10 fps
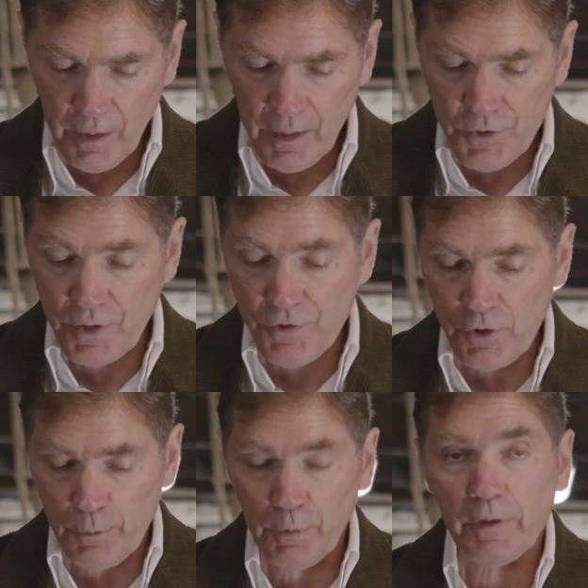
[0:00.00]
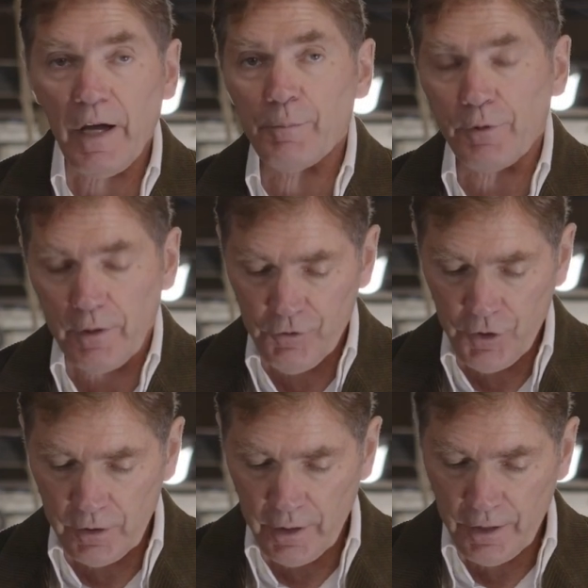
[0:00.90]
His considerable library of
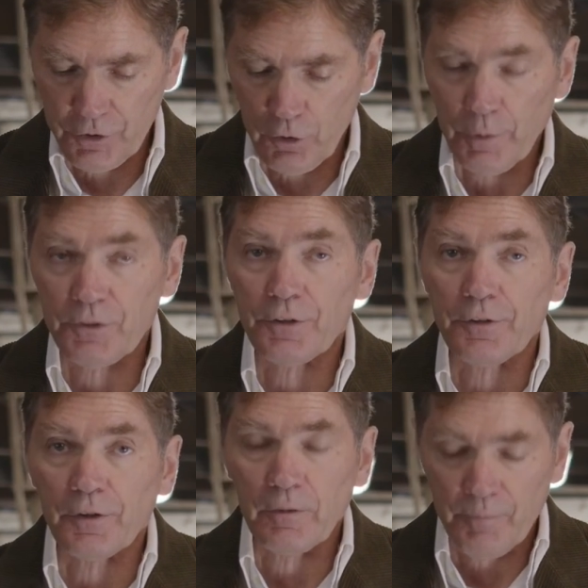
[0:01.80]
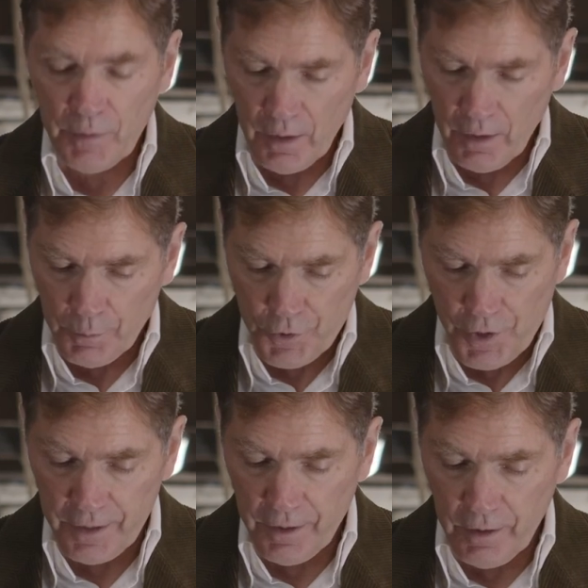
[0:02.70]
geological material,
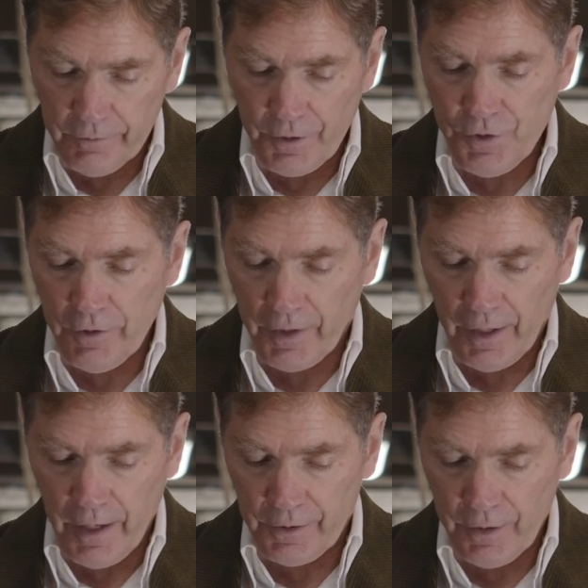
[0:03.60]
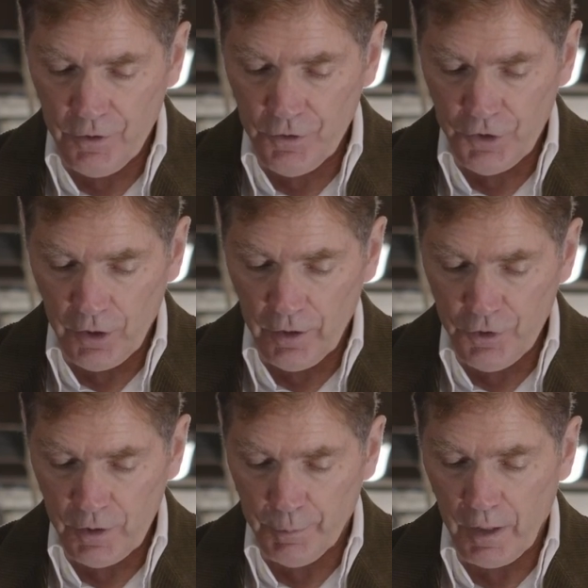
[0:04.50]
presented to the University of Calgary
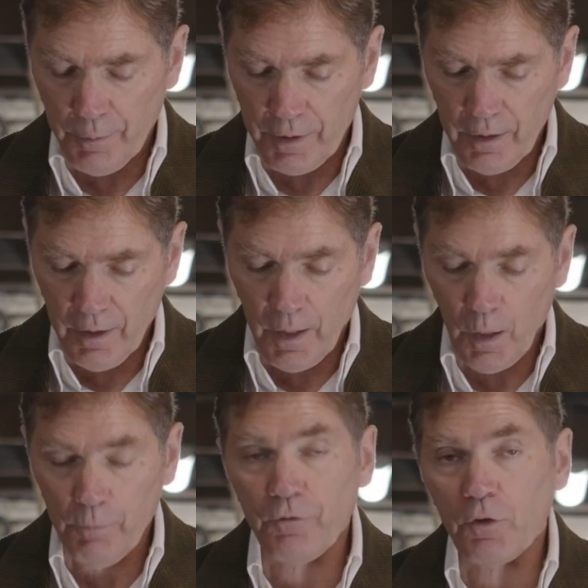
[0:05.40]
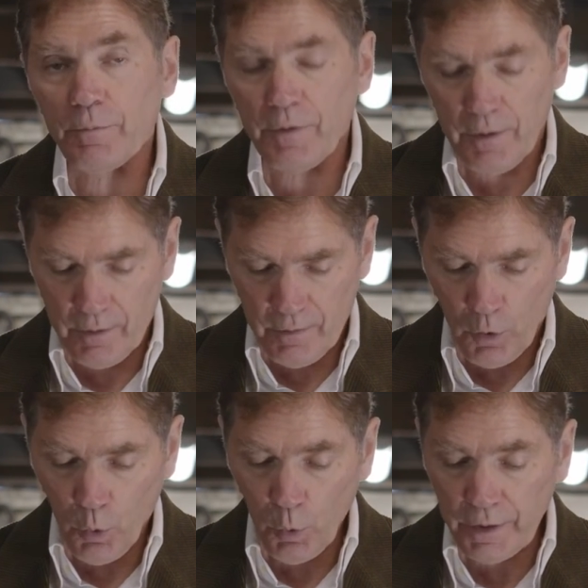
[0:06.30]
Geology Department, helped form the
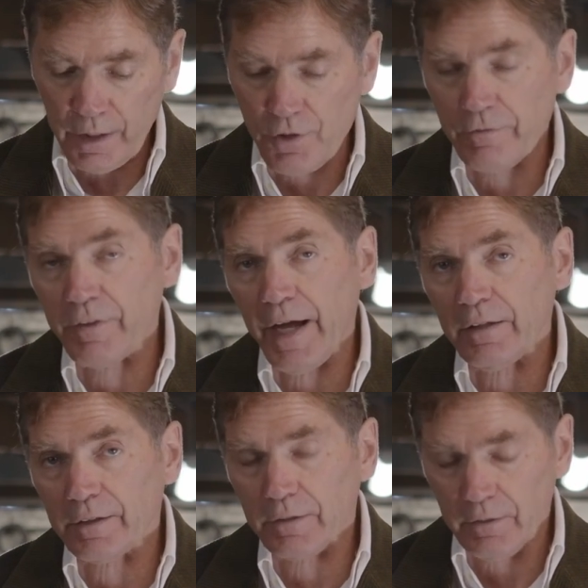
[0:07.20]
holdings of Gallagher